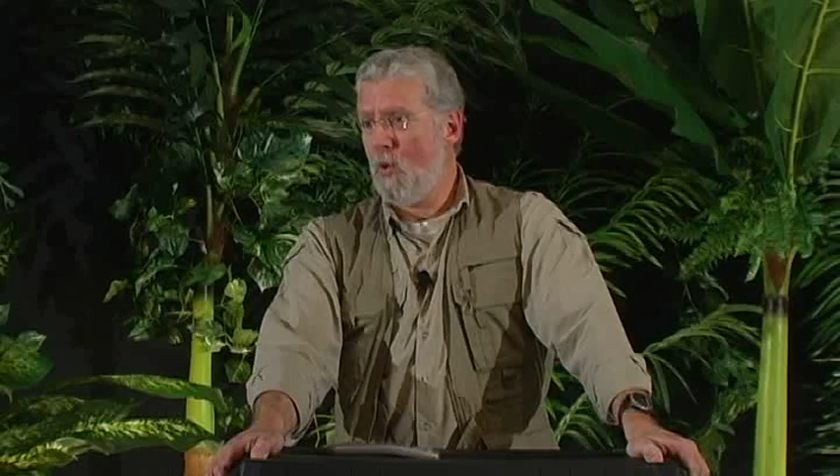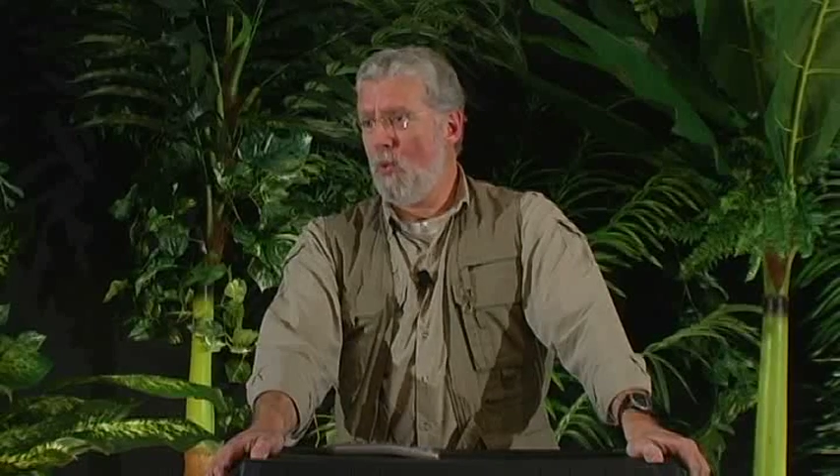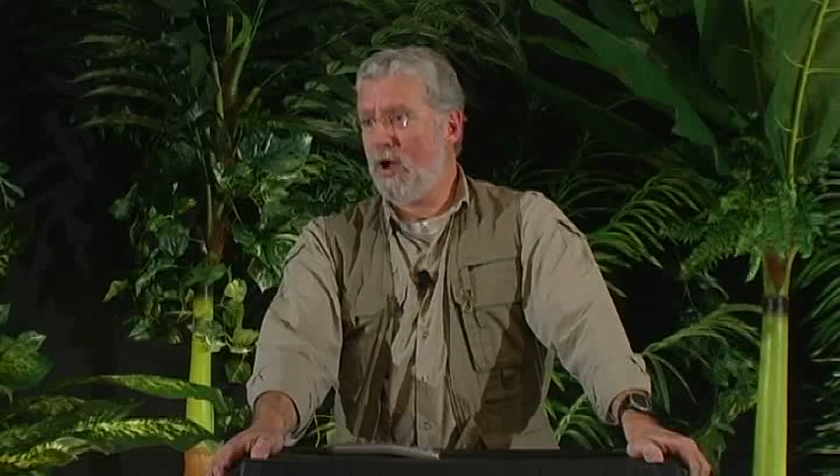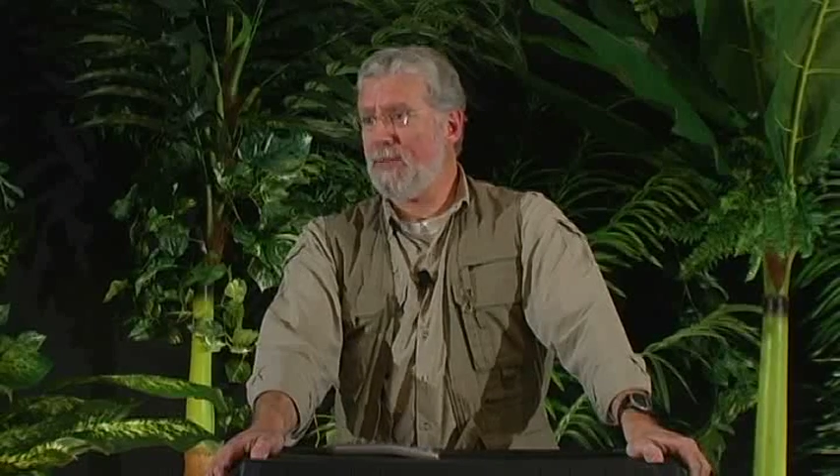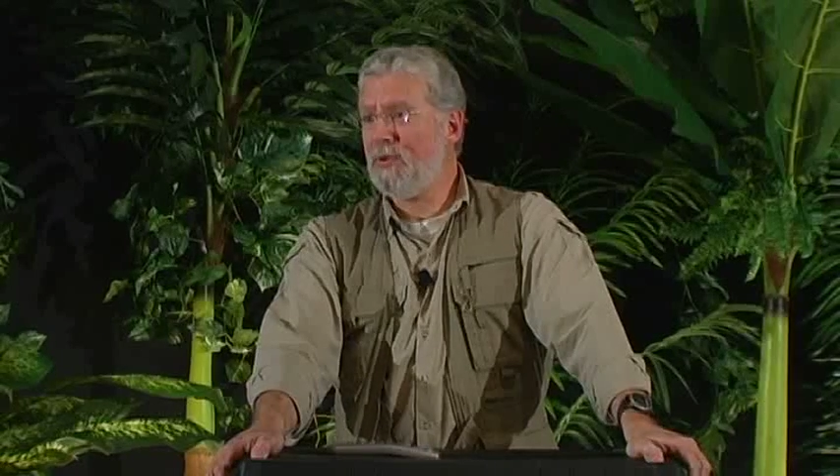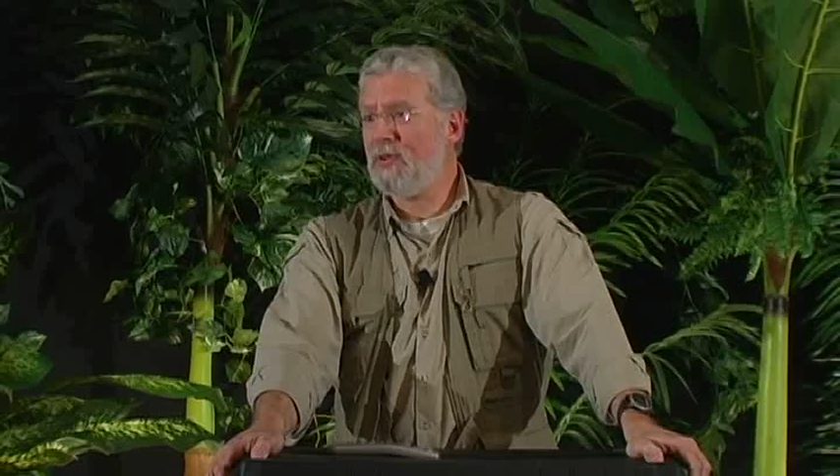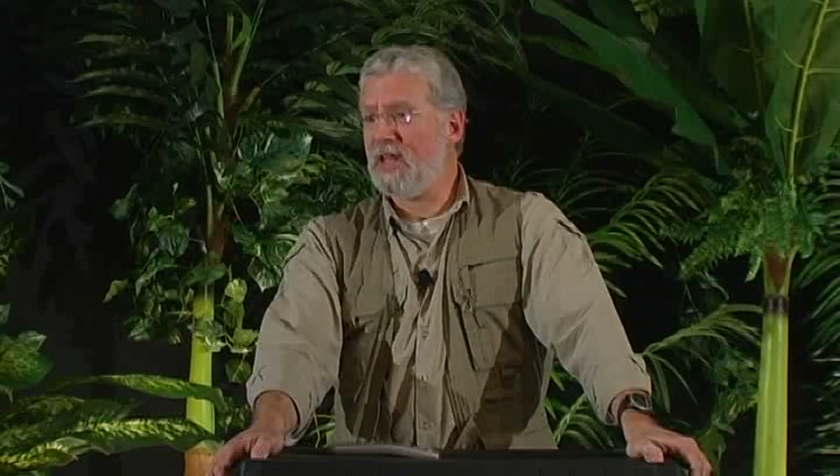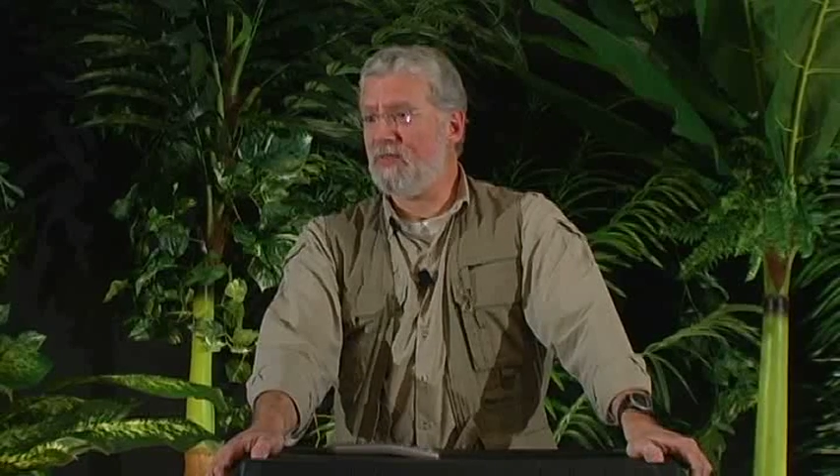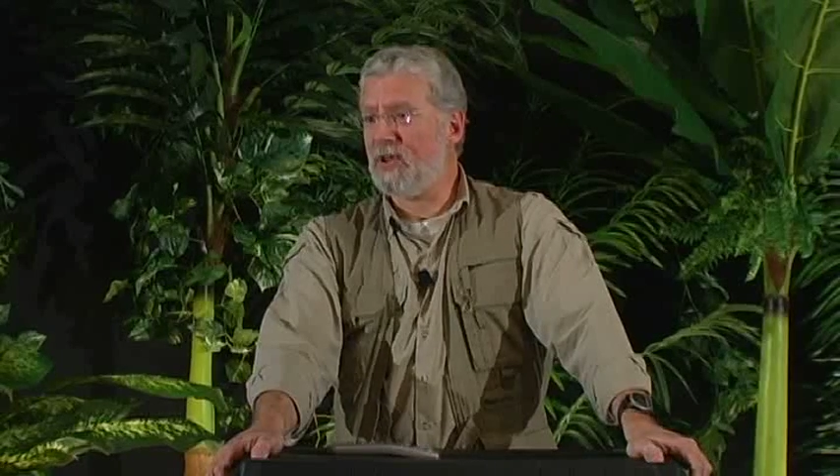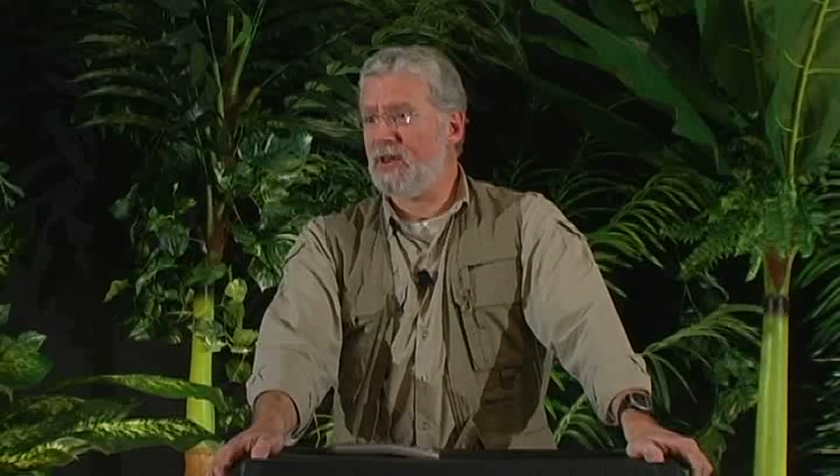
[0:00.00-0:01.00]
We
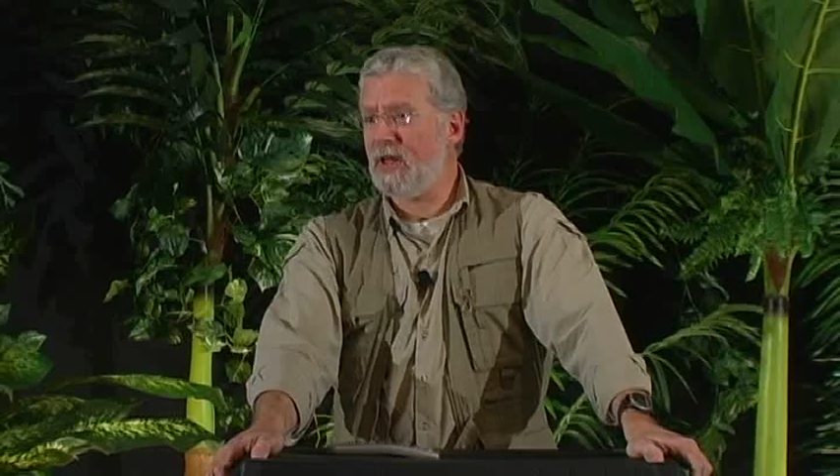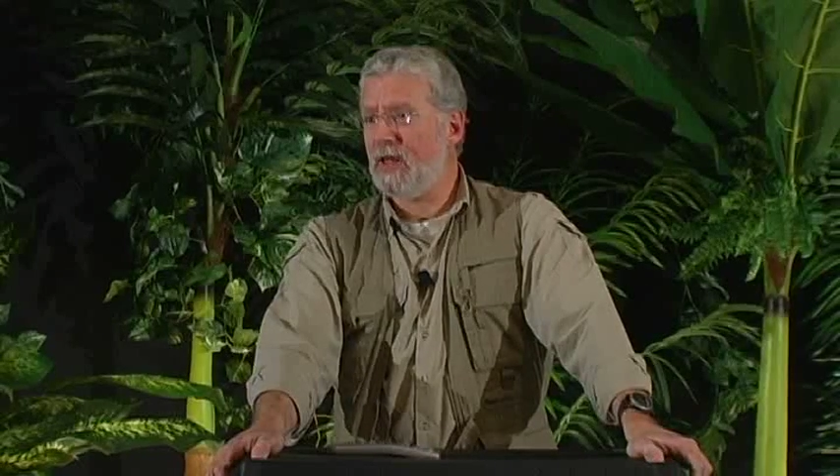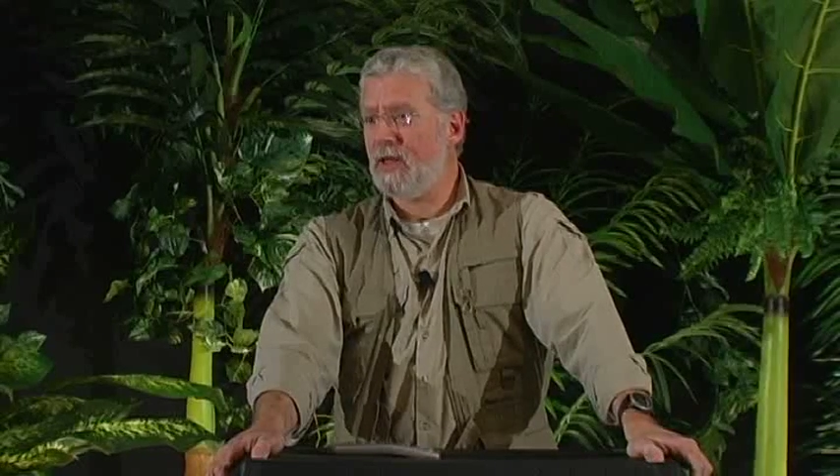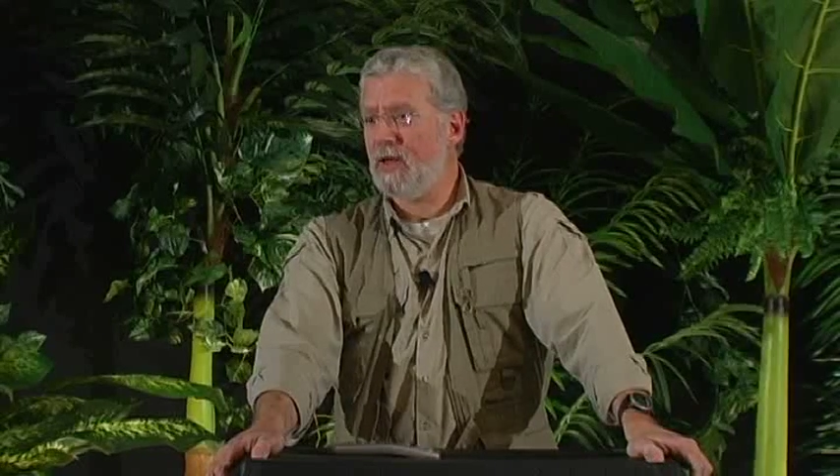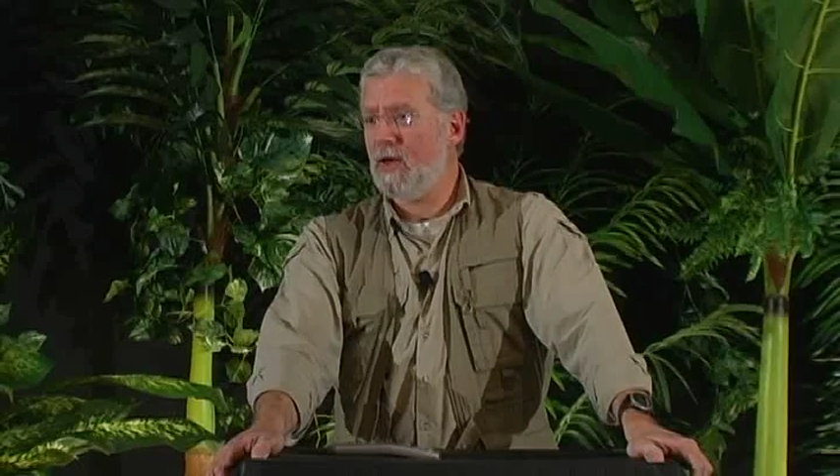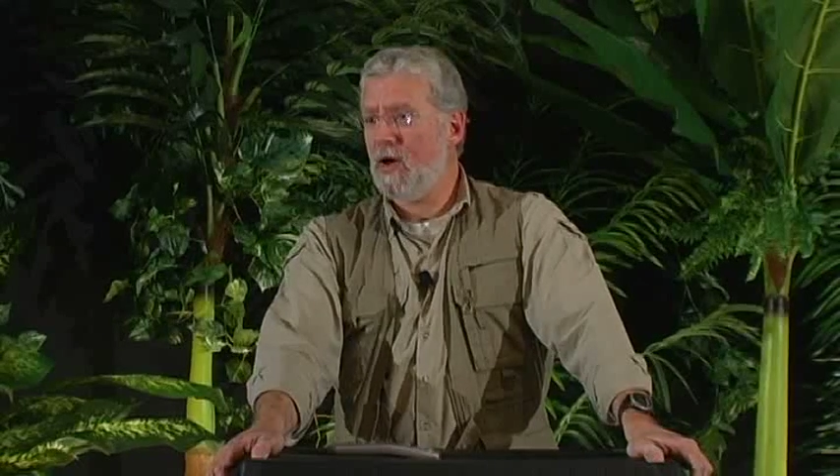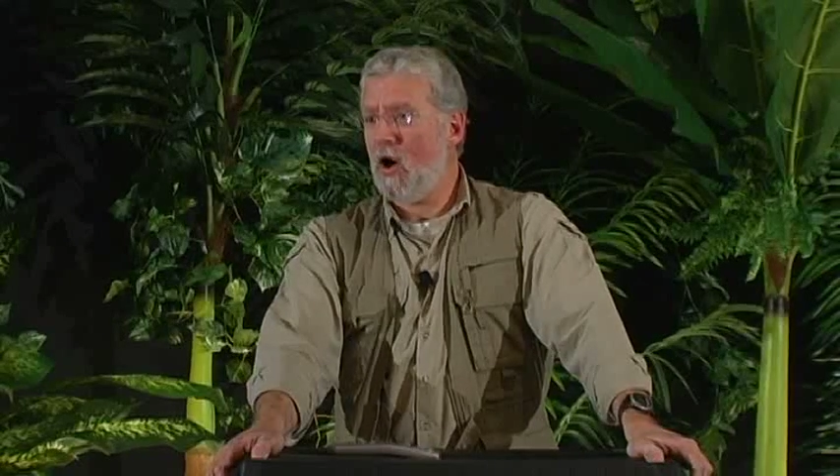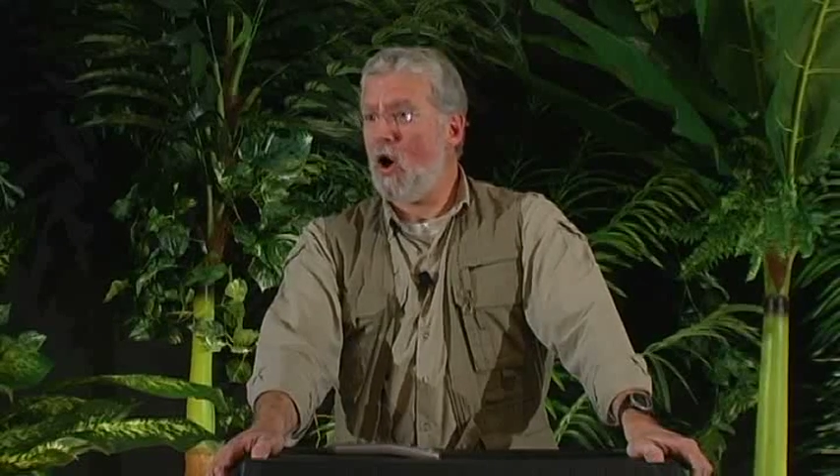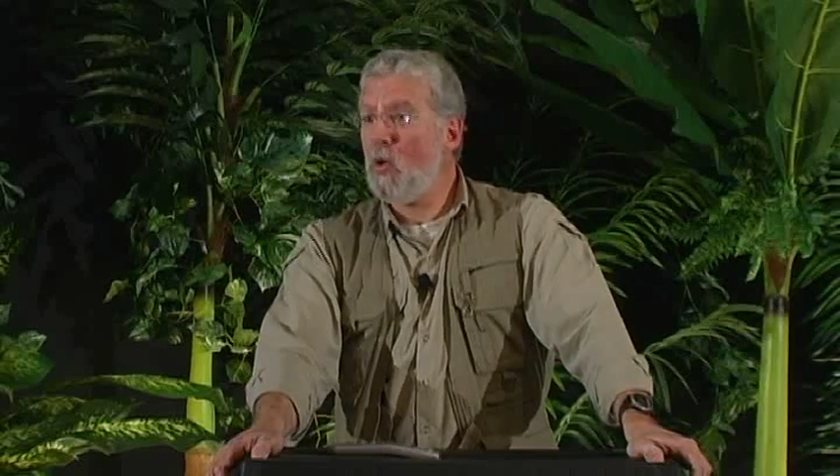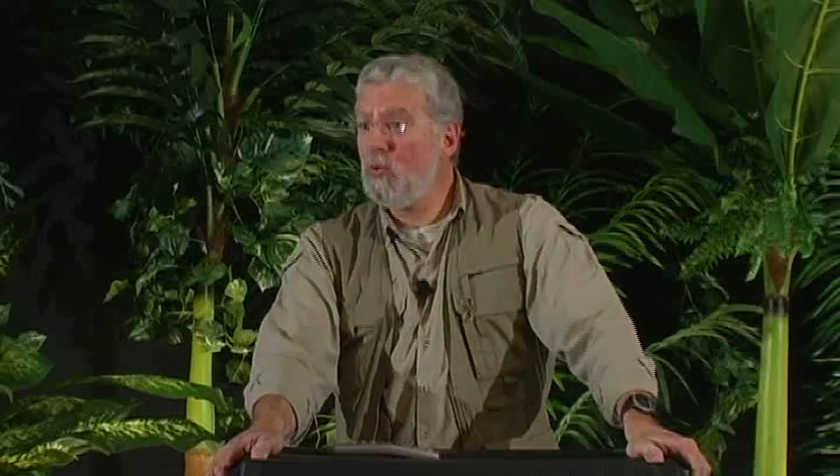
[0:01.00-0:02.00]
believe it
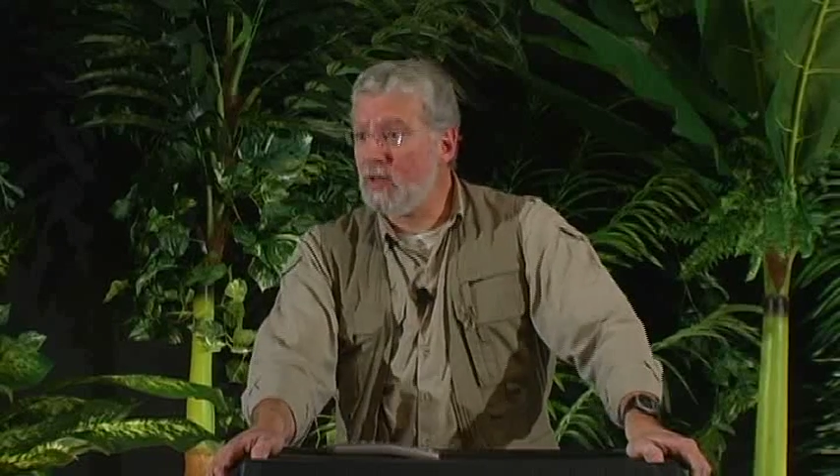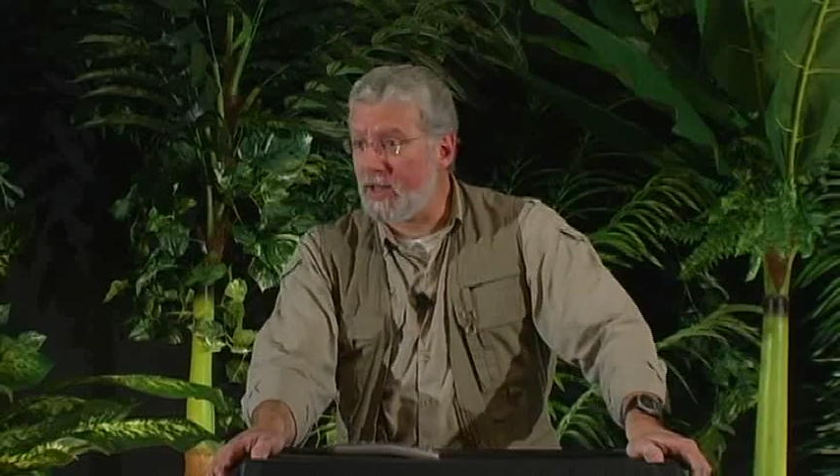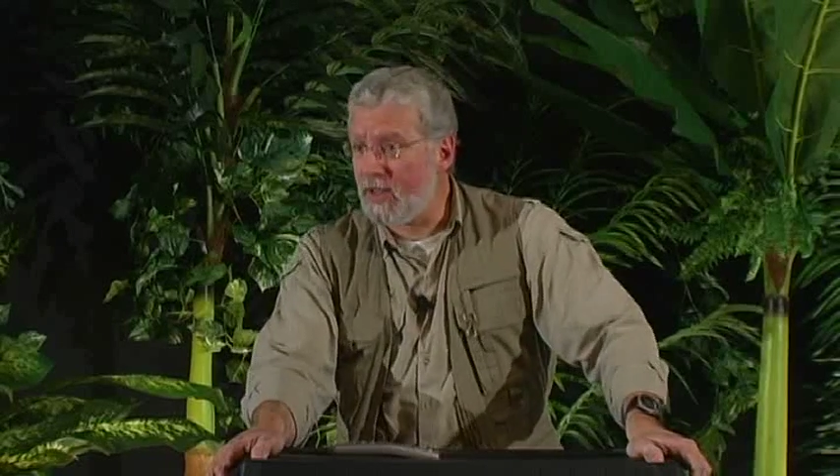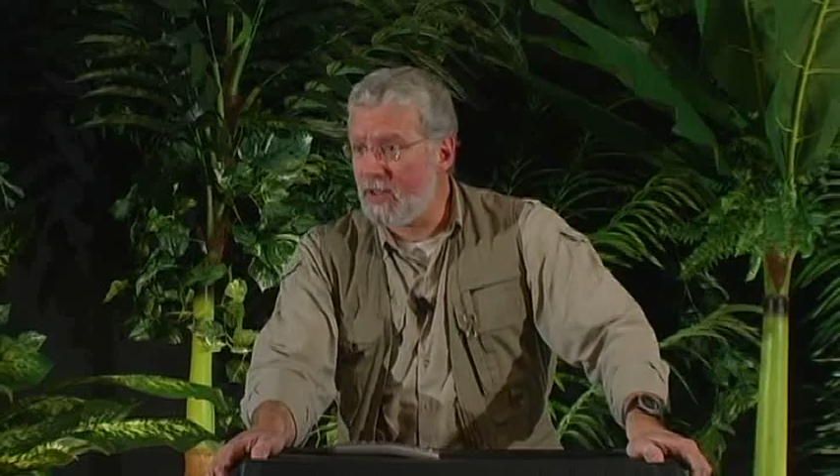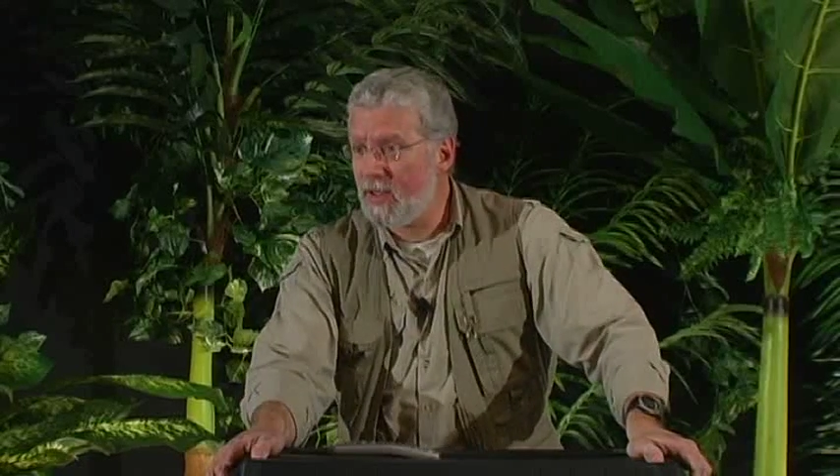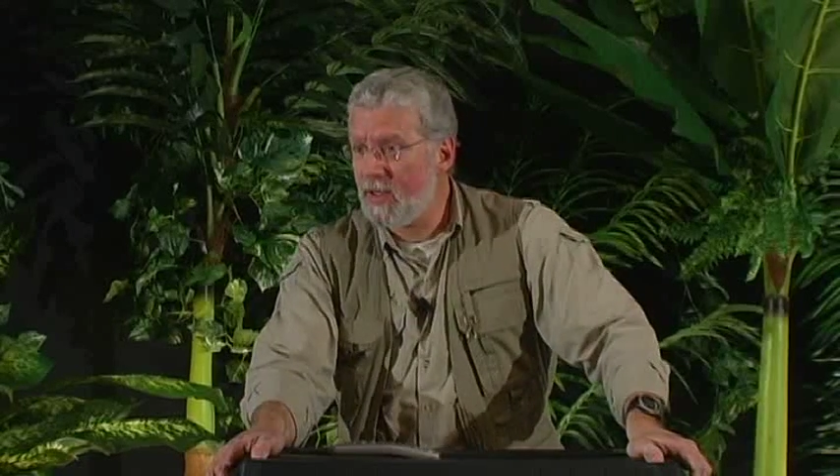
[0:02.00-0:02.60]
only